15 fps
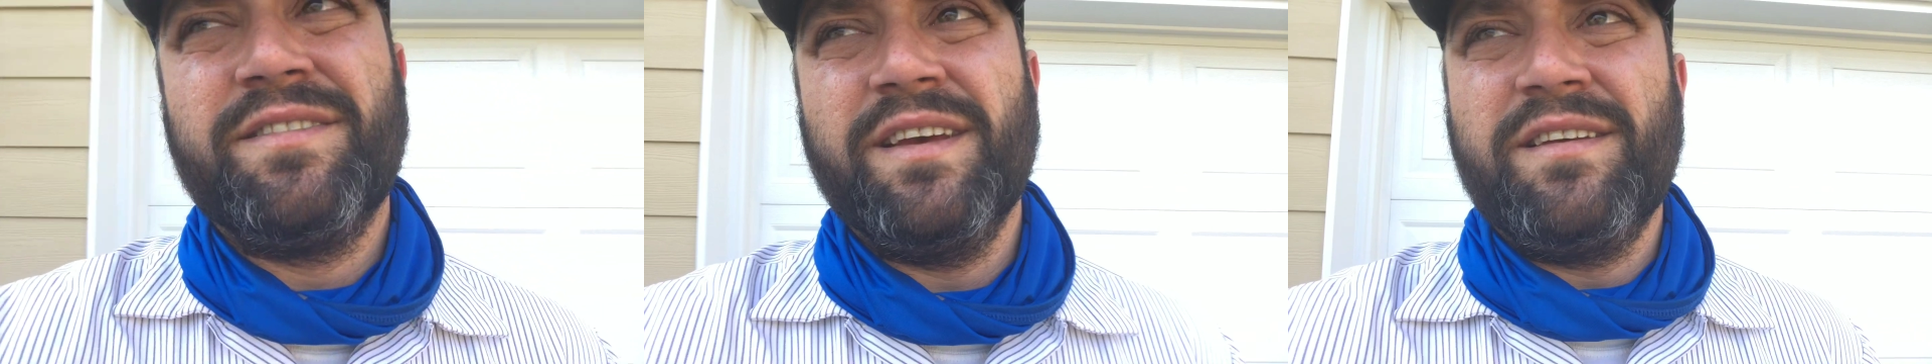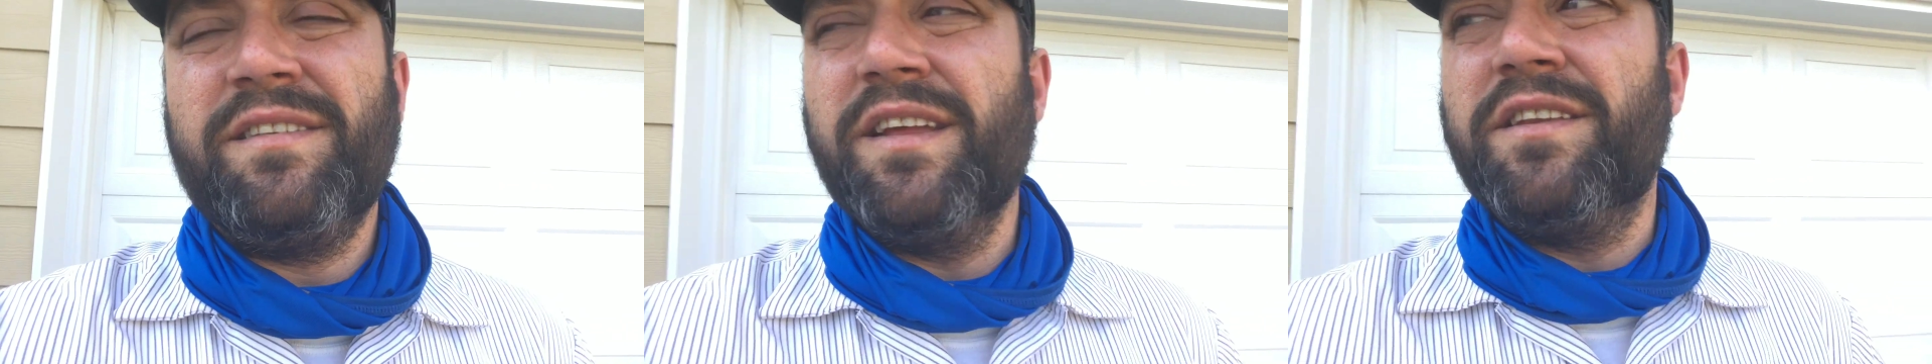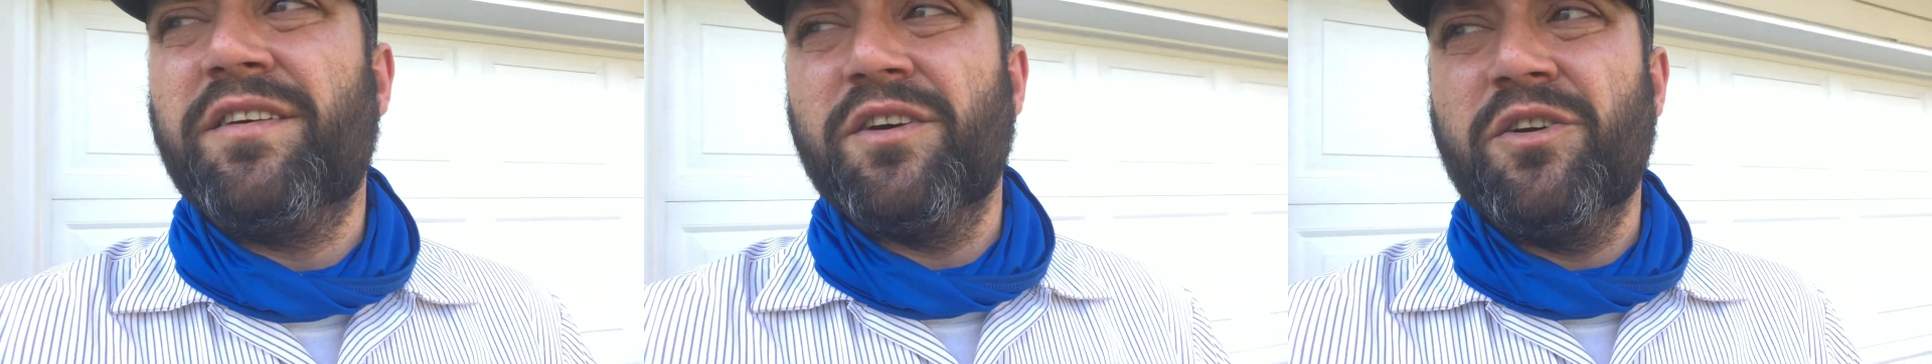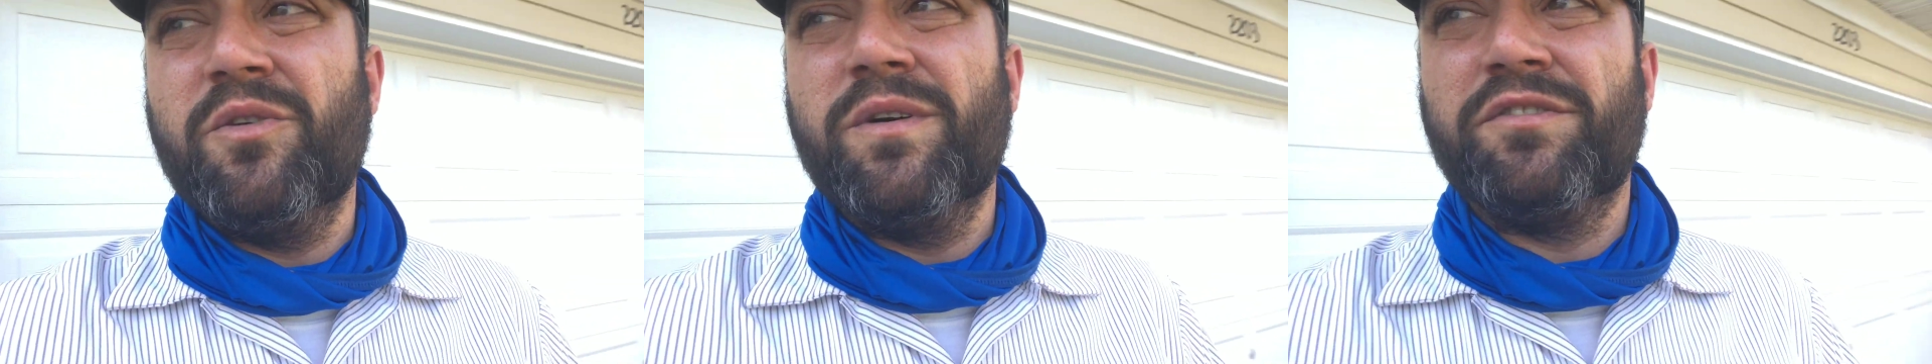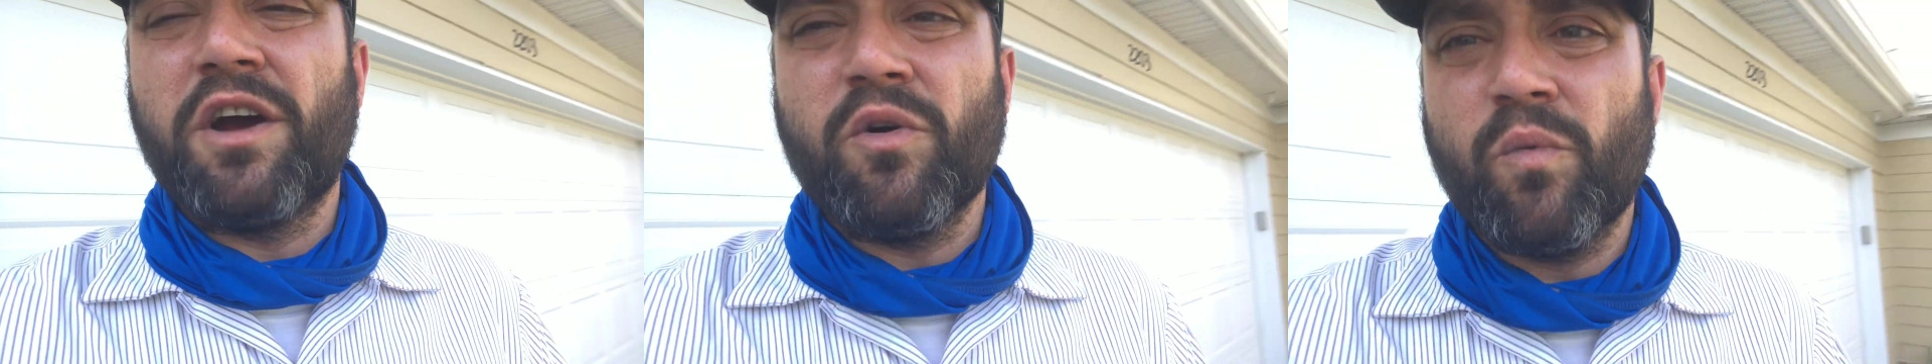
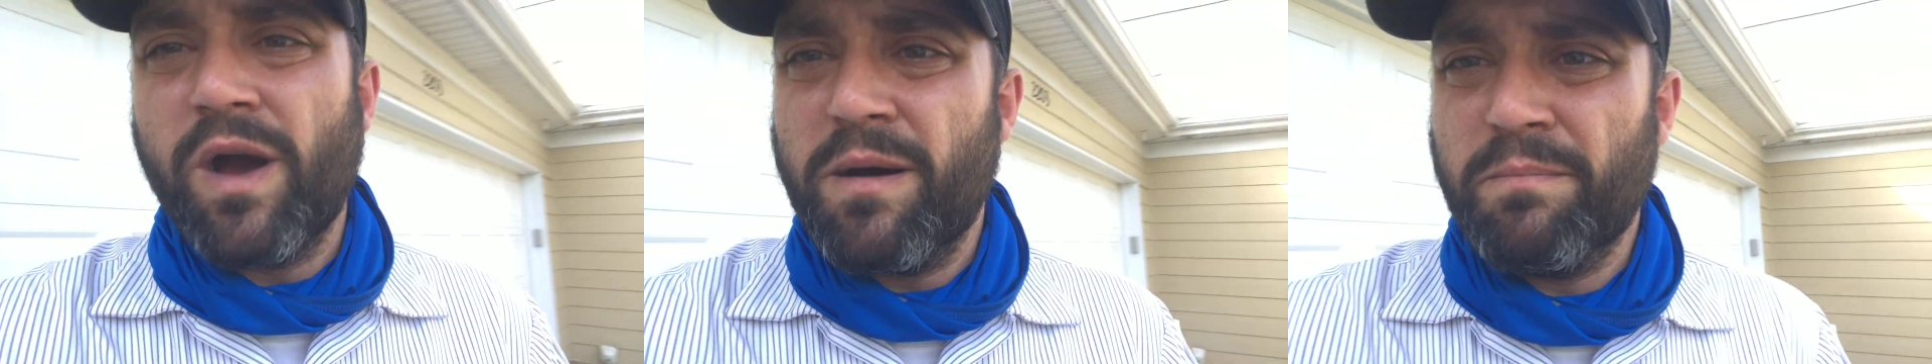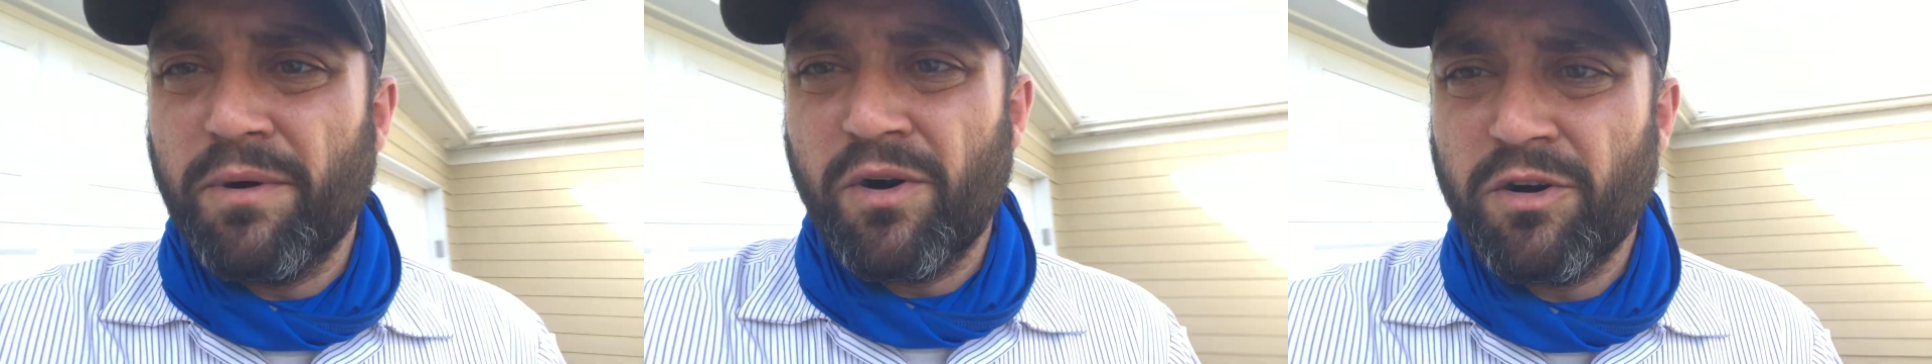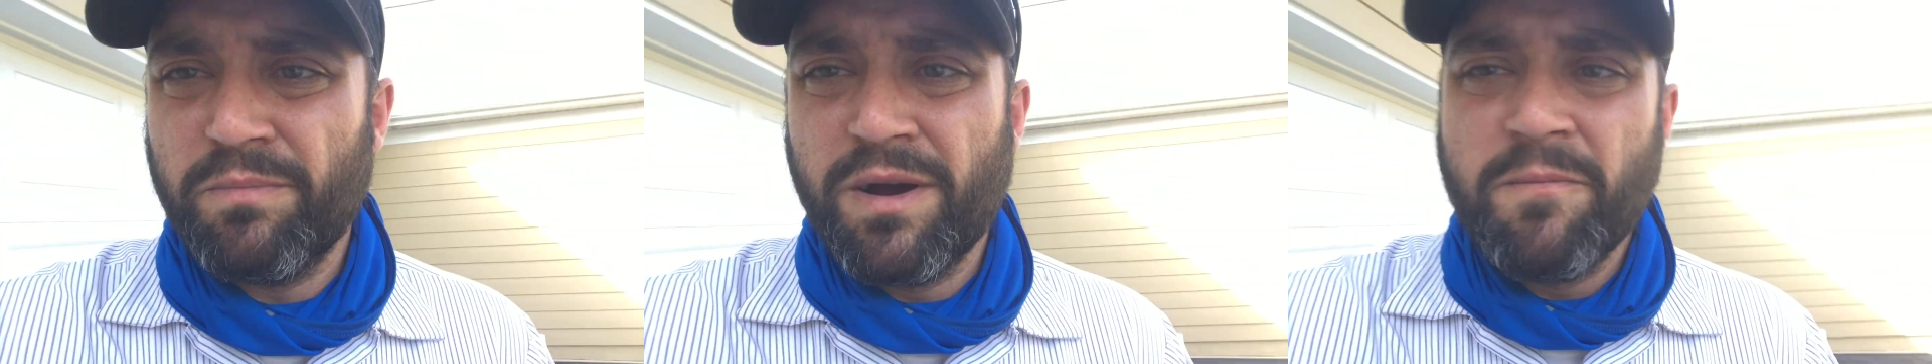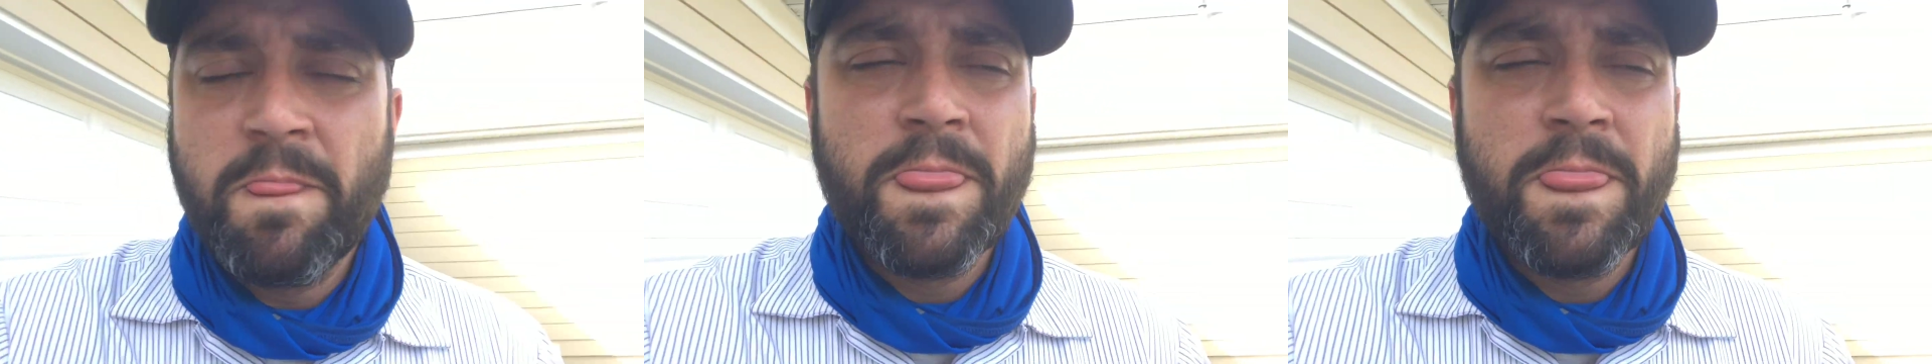62 is our wet bulb.